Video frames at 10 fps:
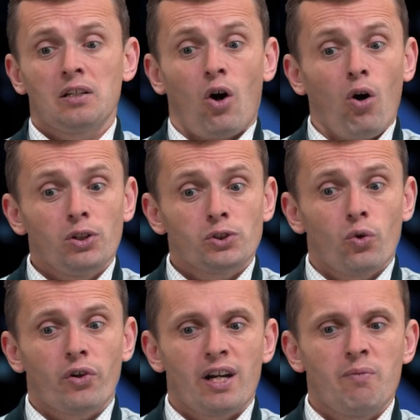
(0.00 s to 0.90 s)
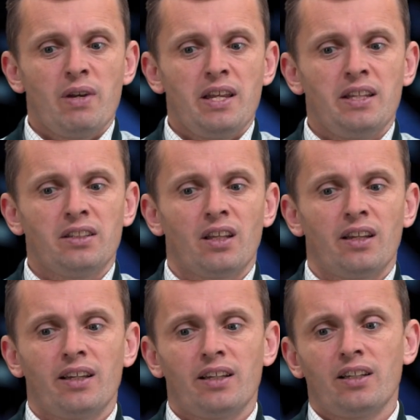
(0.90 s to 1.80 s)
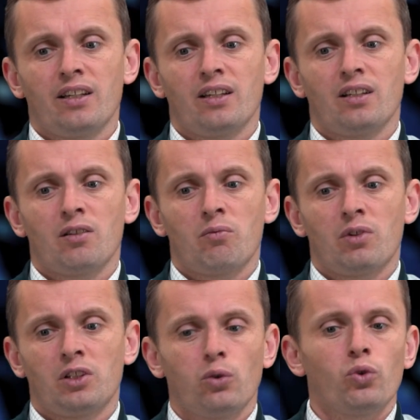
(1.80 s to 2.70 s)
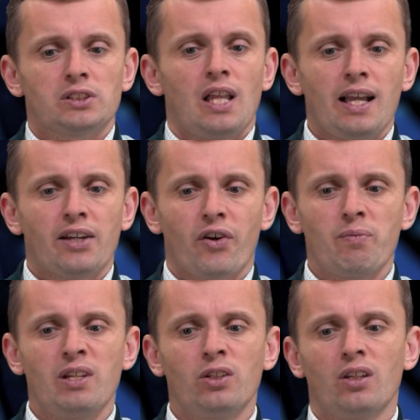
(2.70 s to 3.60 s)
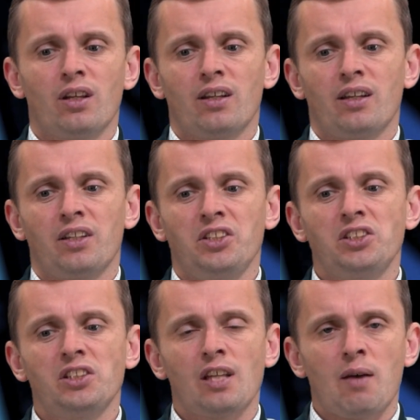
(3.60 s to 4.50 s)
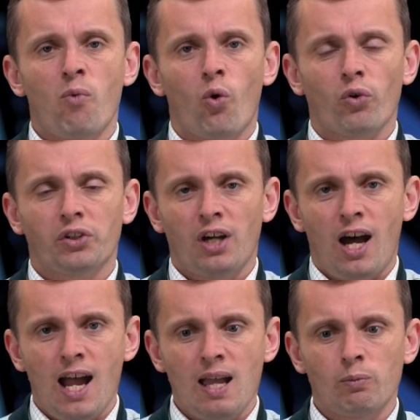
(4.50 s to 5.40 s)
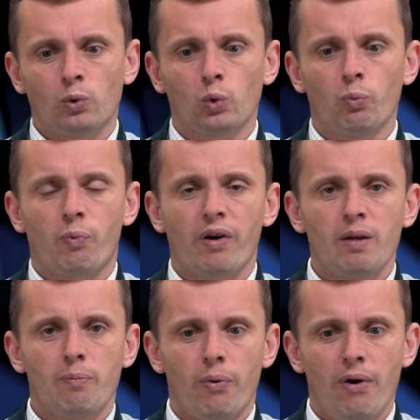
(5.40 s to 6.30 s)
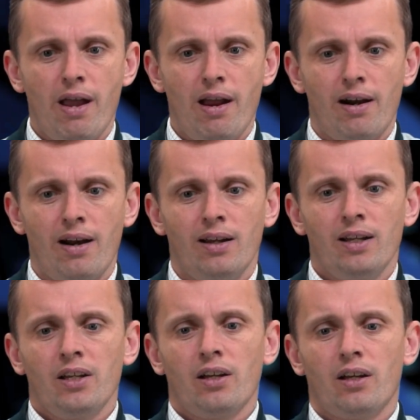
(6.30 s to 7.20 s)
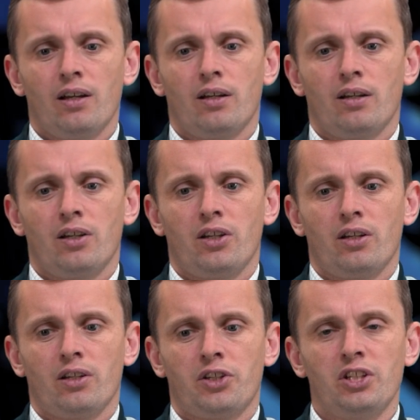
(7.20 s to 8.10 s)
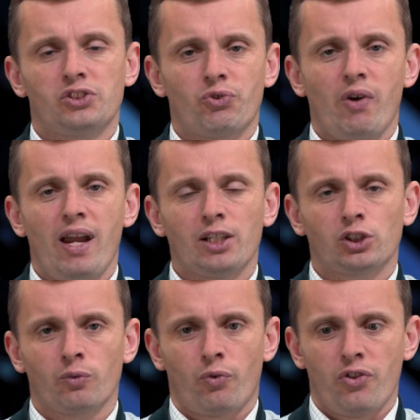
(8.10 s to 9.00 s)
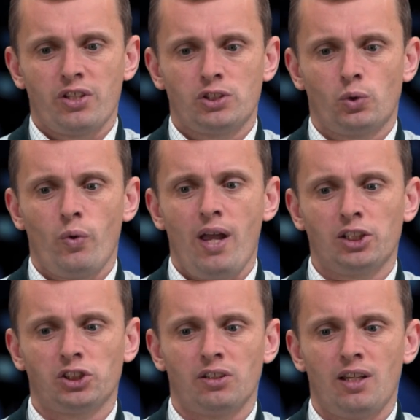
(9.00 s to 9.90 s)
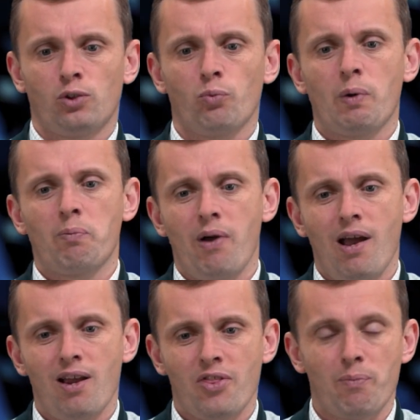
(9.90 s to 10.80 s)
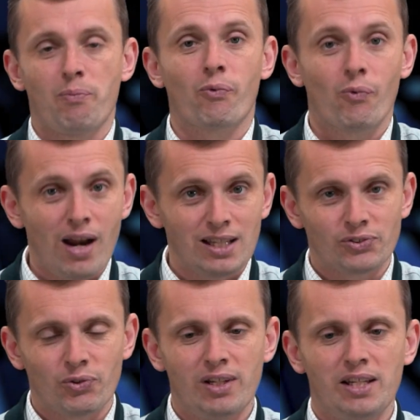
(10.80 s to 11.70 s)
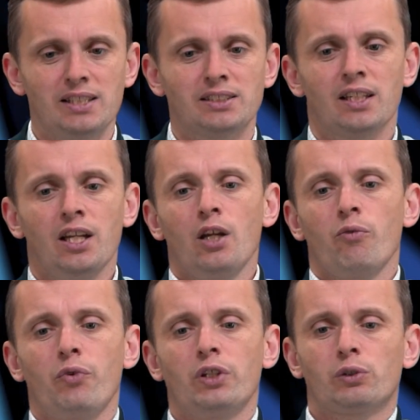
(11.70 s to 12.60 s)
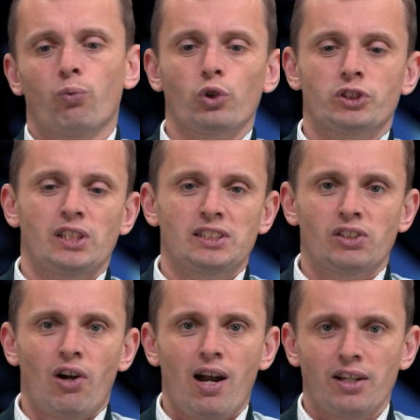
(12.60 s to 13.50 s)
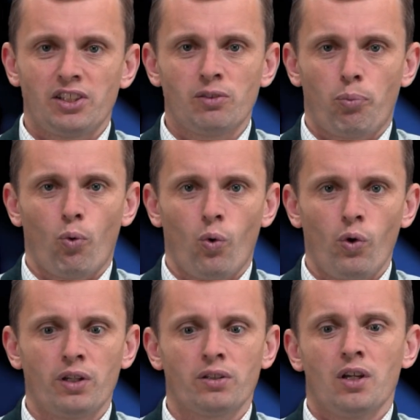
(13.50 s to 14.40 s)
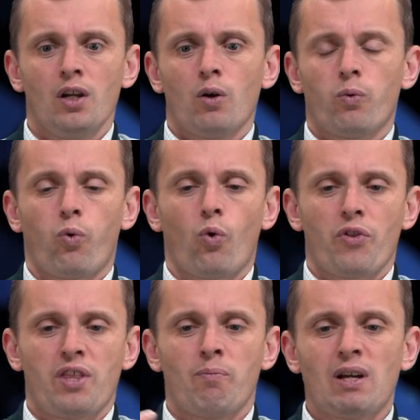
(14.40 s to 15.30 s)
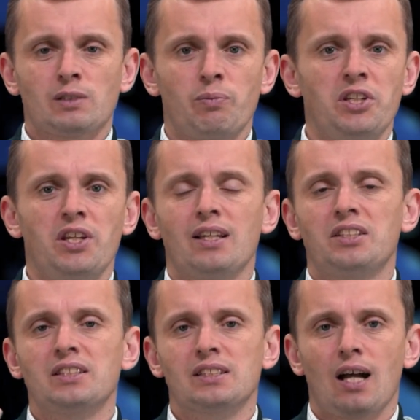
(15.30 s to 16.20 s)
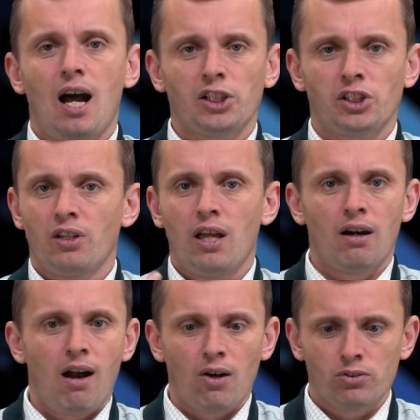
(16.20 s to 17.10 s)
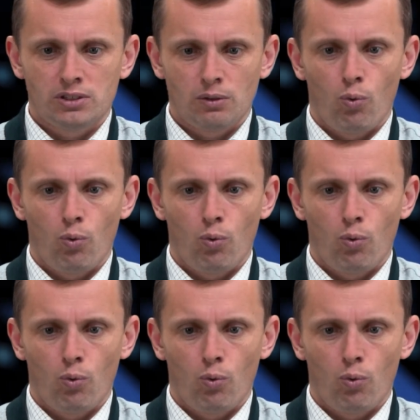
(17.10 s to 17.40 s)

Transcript: Also, Kremlin, it looks like Kremlin needed more time to prepare his reaction for this situation and to prepare the press release, which was the starting point for the mass media discussion around the